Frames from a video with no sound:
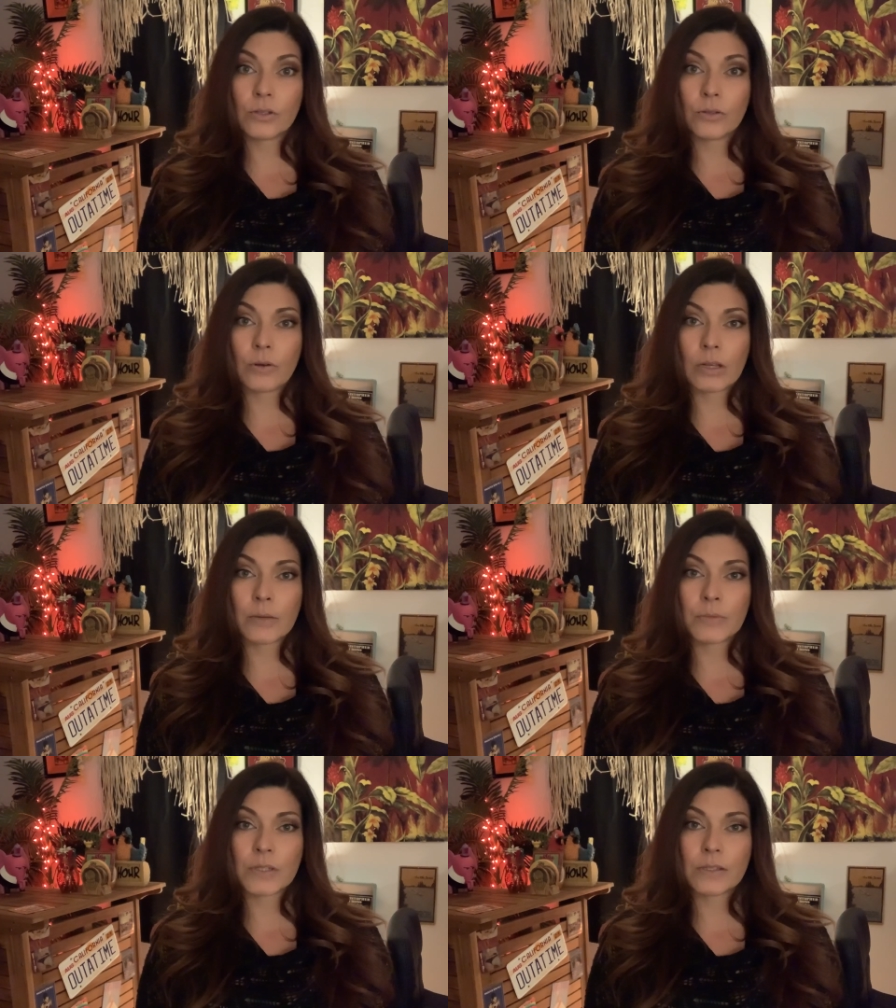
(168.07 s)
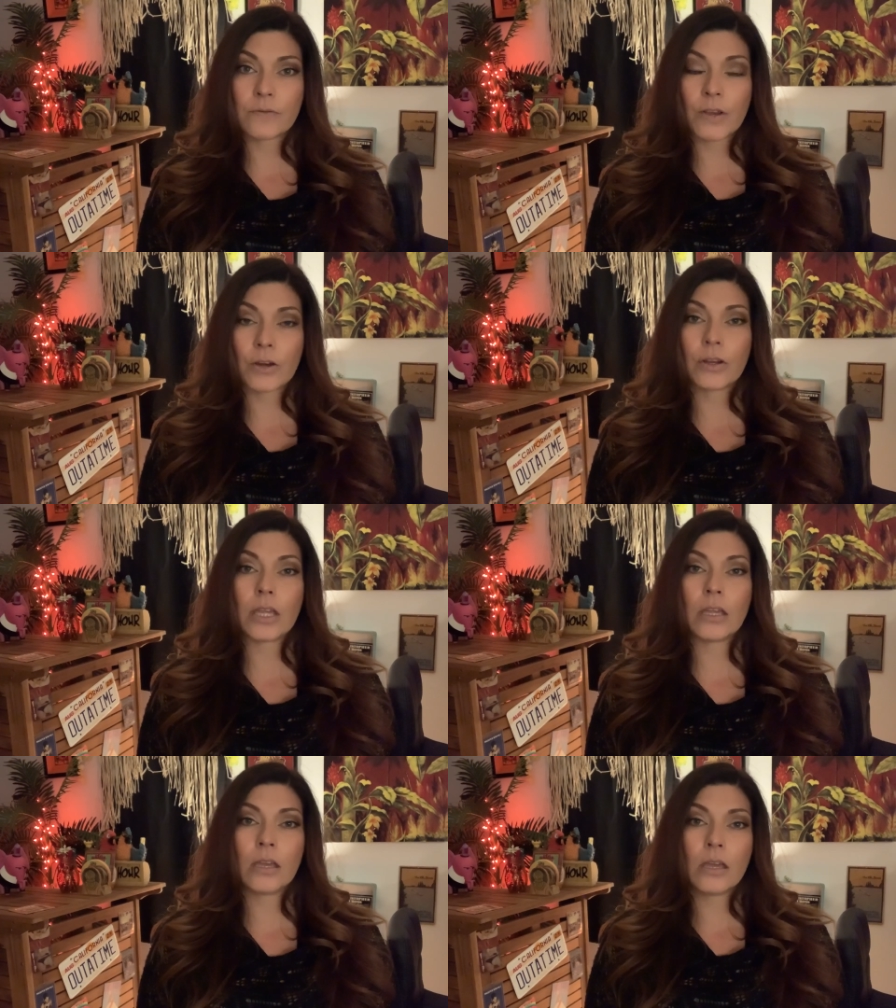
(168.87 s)
And I'm just
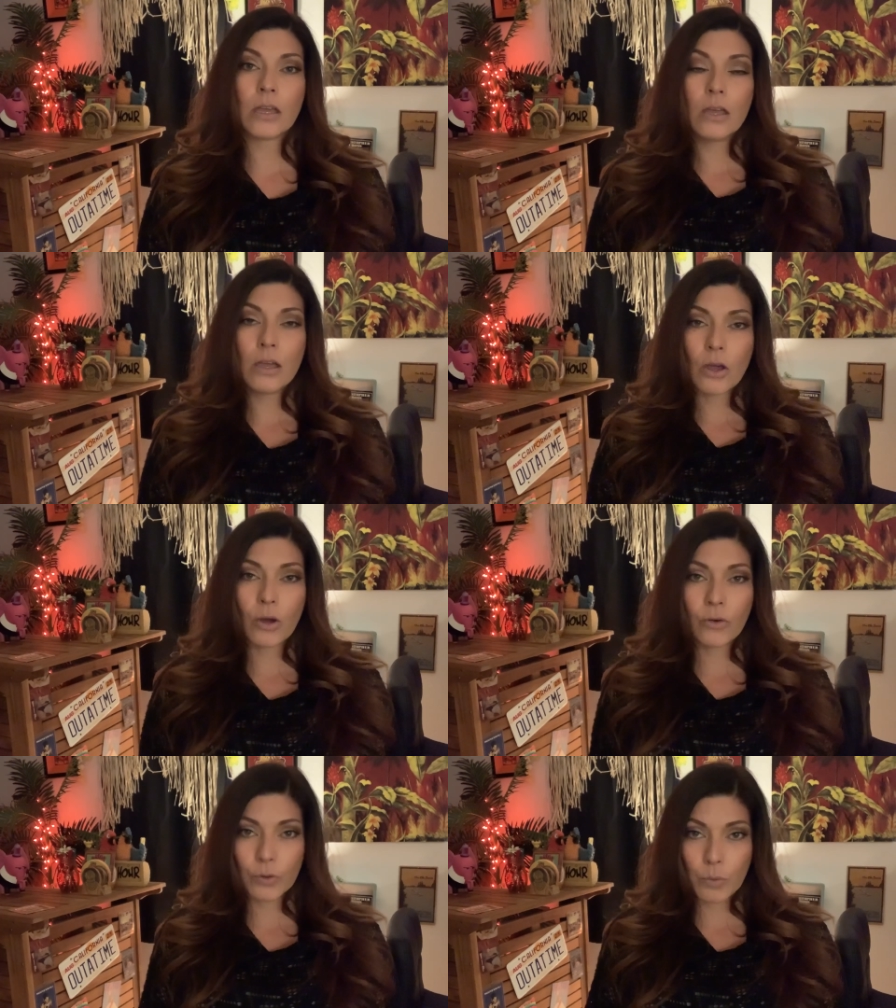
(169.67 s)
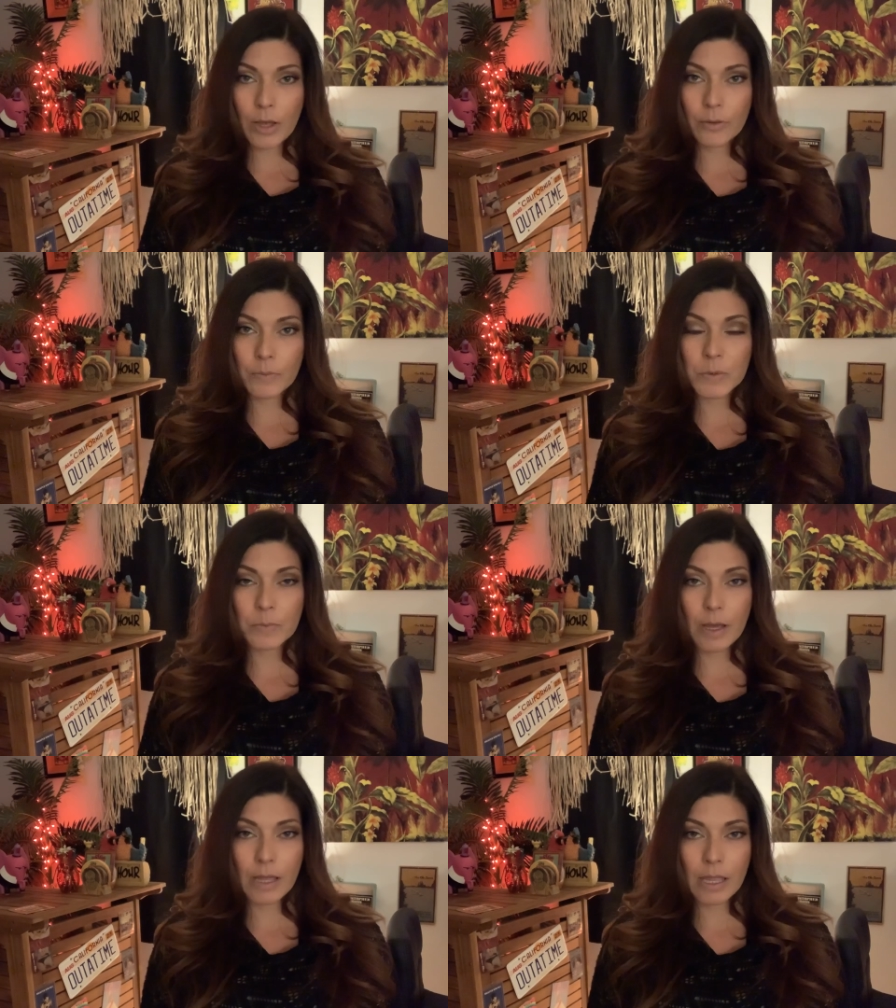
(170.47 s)
very overwhelmed
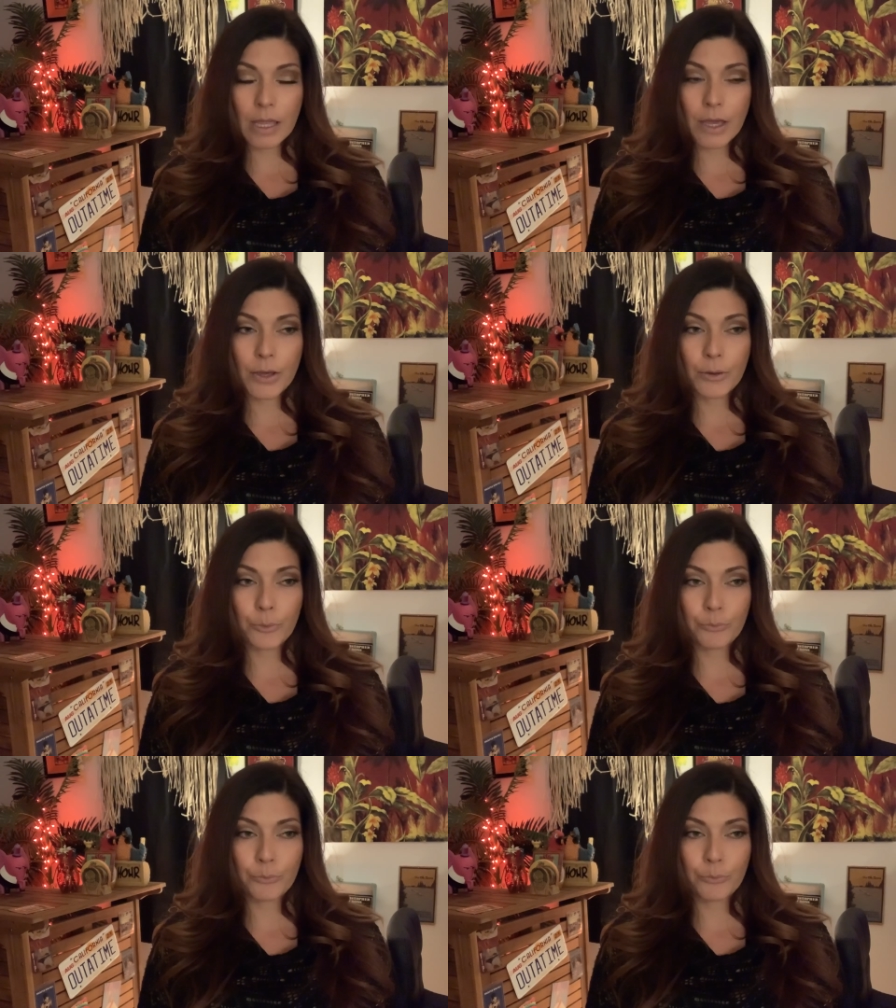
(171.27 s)
by um,